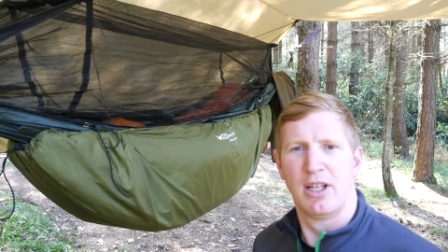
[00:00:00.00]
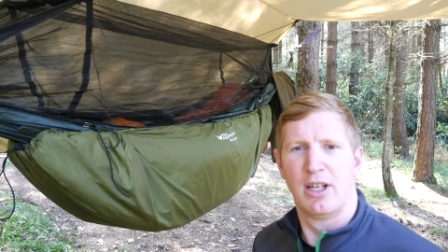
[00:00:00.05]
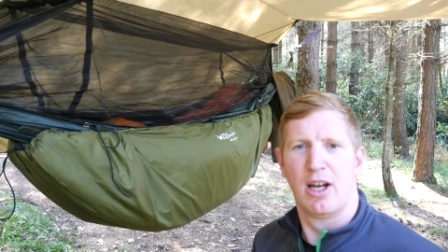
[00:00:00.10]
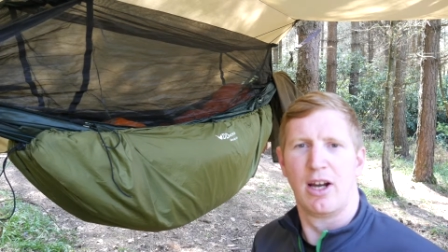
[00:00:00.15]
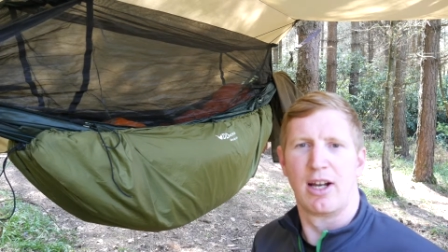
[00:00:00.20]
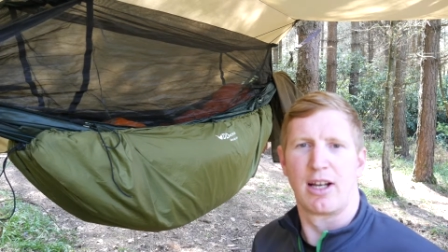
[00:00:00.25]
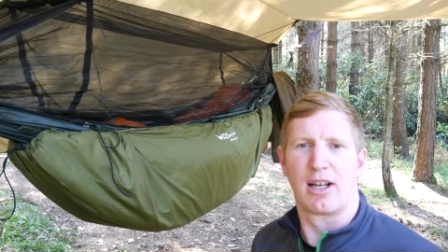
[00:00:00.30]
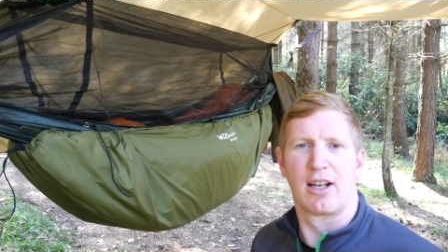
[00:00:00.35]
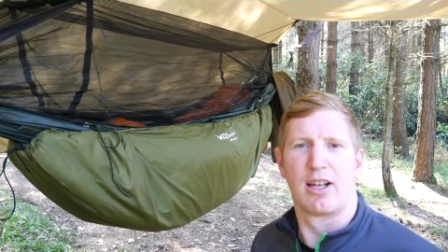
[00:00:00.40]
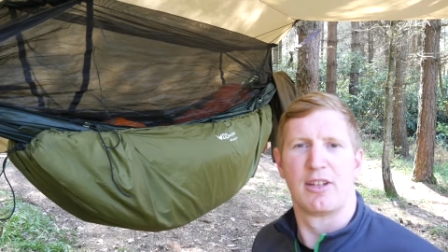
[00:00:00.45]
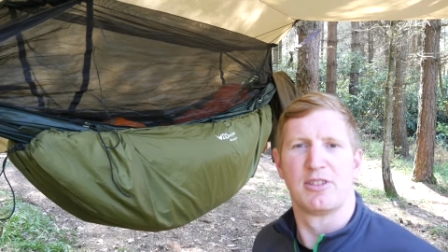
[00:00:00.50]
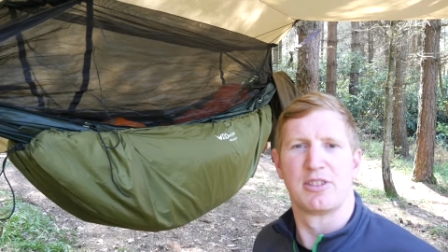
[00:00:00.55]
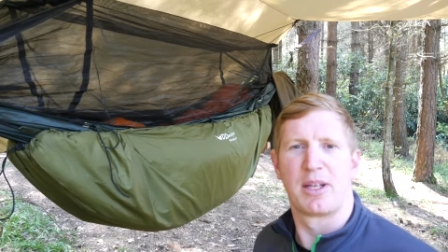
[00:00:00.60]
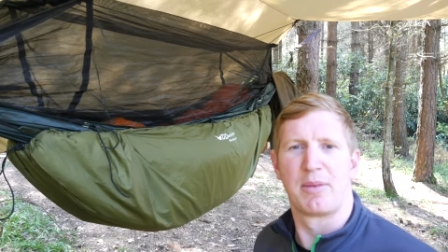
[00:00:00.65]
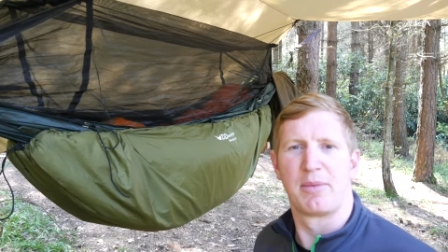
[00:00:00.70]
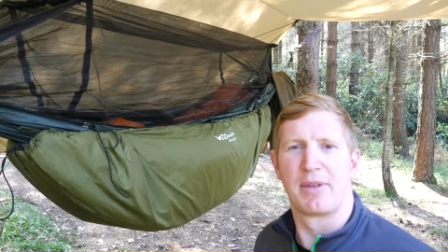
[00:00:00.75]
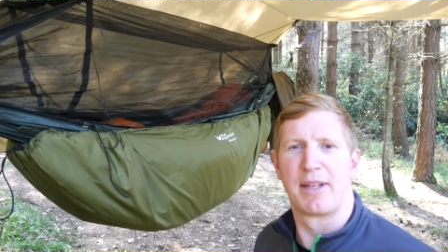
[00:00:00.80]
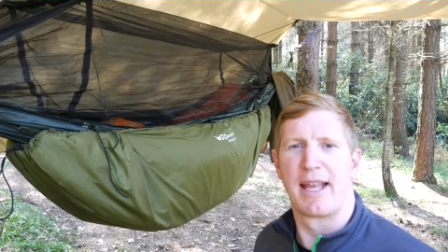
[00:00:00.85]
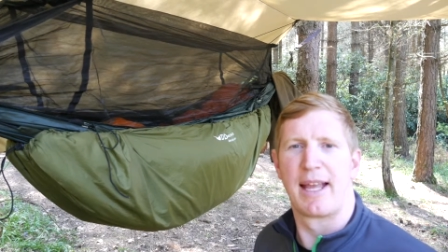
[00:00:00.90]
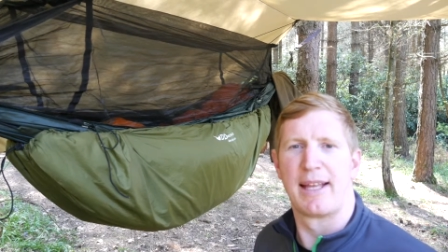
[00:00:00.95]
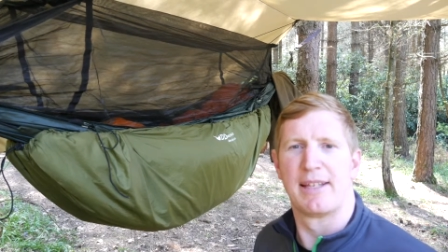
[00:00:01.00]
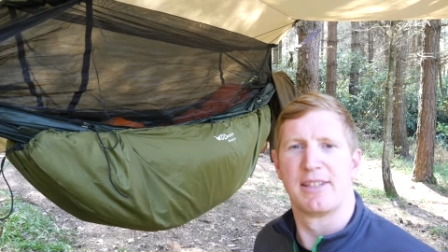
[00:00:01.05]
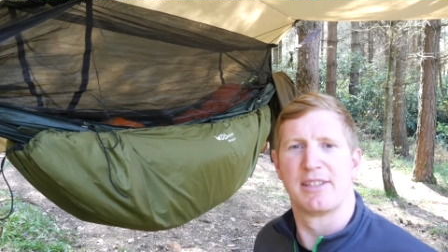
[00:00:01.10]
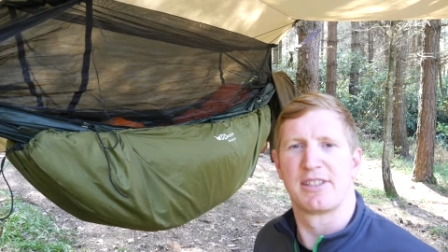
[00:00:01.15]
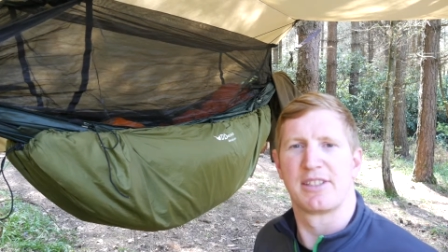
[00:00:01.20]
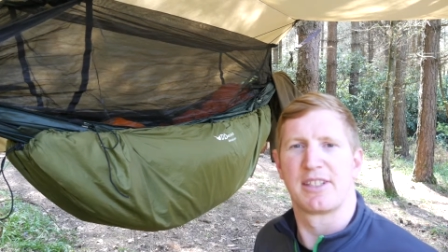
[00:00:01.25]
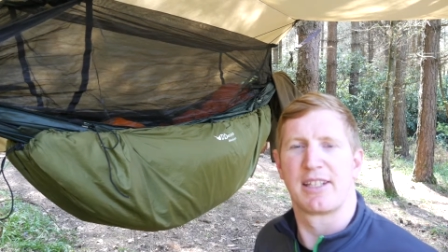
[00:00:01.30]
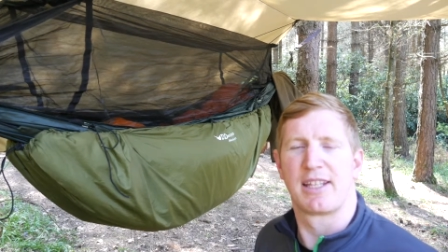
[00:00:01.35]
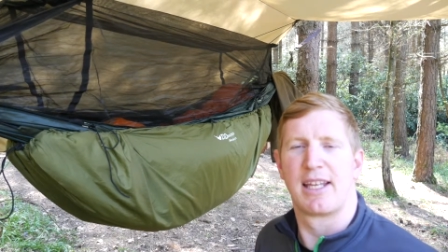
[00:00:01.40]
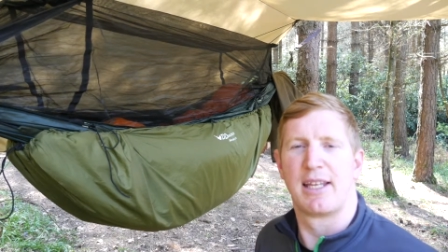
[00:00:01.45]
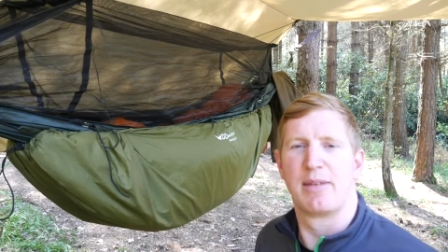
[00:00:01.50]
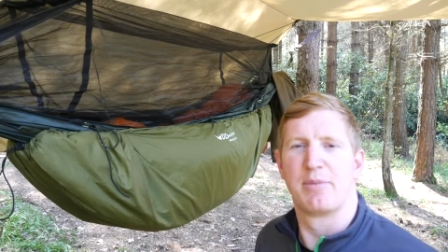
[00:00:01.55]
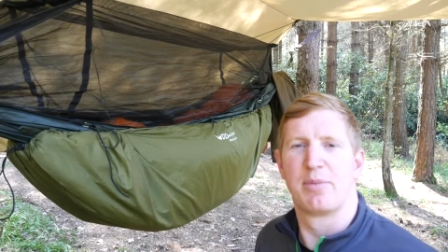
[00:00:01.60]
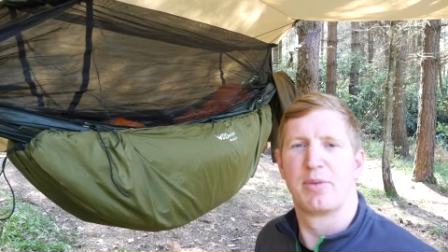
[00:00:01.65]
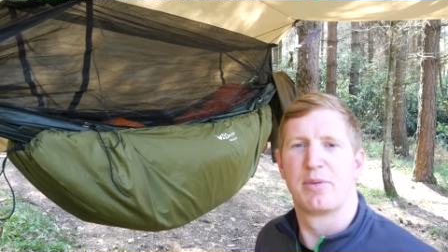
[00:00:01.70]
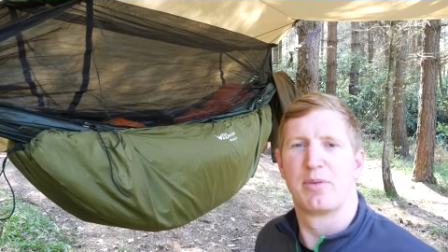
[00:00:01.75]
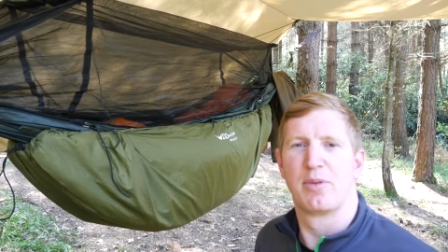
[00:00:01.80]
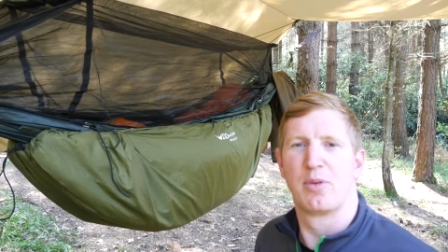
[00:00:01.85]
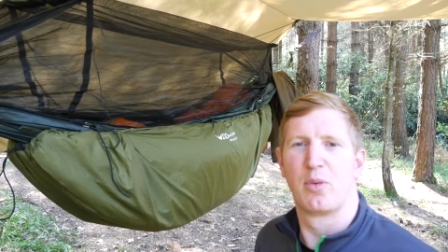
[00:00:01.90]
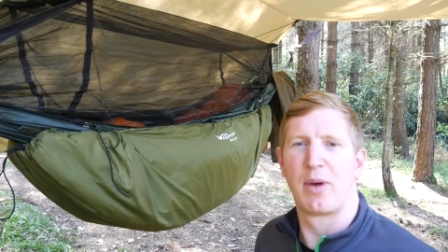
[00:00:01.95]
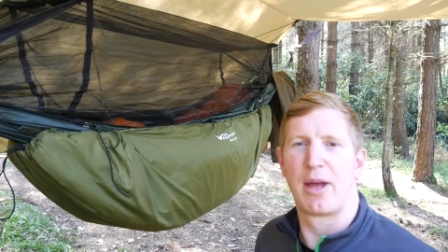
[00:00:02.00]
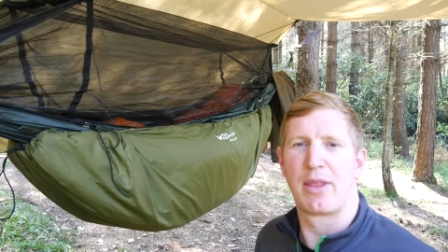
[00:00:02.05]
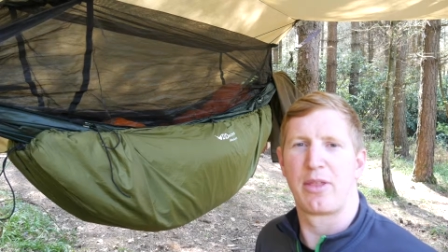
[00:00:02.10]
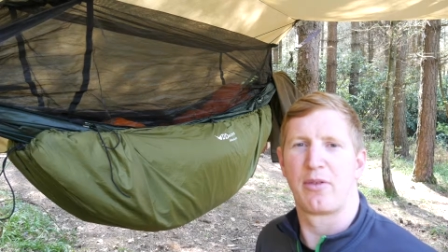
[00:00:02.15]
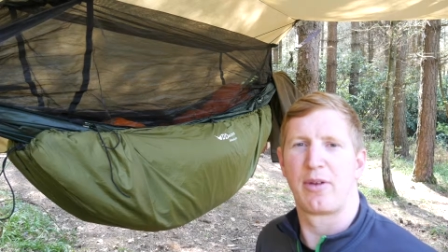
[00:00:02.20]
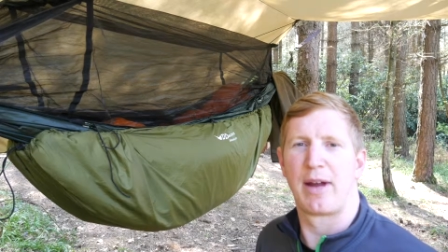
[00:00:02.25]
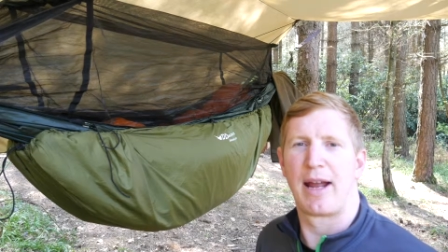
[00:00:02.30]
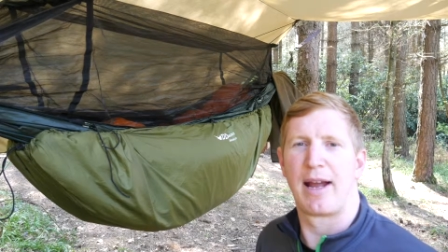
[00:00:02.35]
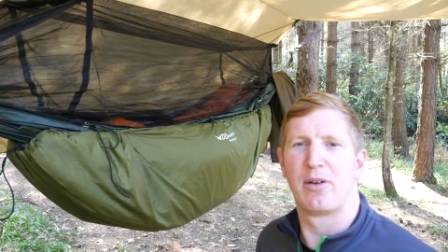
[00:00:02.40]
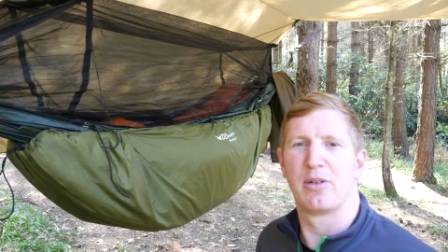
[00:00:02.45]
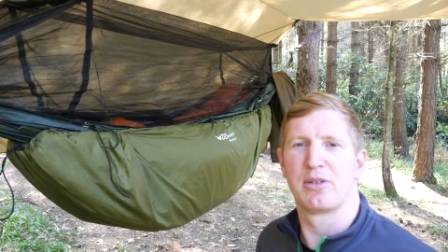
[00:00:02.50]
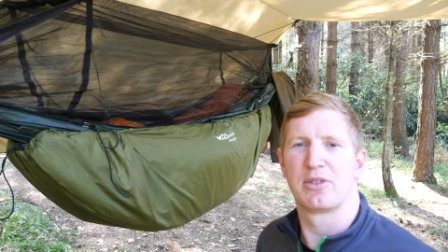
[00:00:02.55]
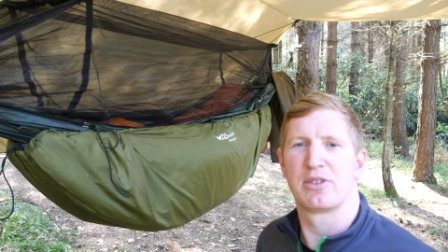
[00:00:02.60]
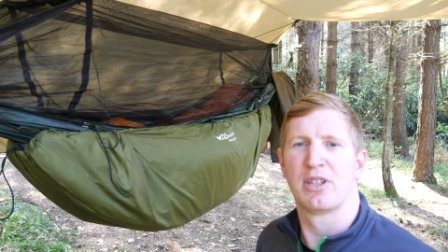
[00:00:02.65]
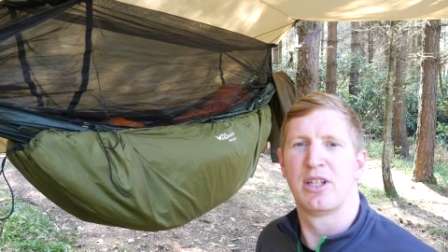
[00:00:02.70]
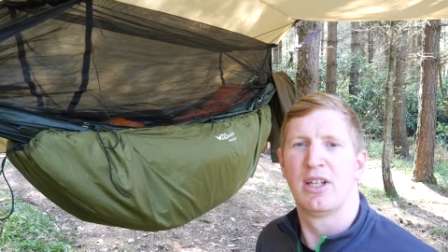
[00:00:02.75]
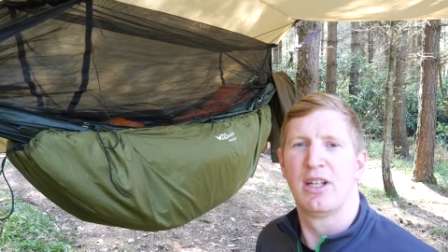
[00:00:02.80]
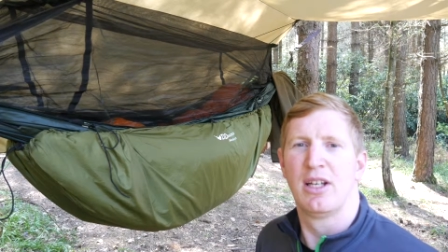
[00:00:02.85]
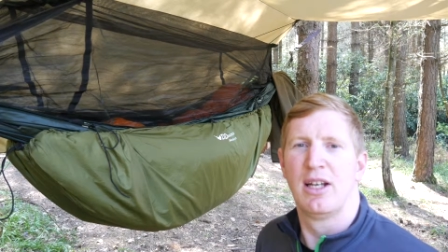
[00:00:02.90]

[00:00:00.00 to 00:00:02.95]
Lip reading: I close up the ends to keep the weather out.